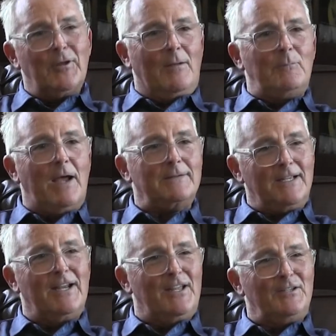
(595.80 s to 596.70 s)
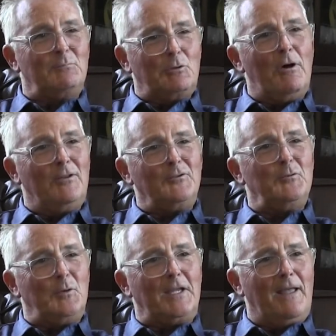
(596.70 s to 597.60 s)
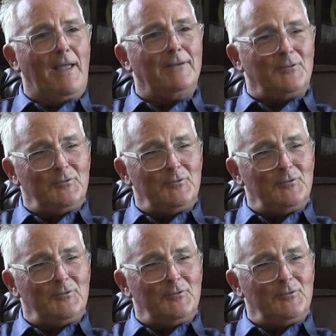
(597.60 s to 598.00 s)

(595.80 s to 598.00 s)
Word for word: I'm not going to end up calling you again.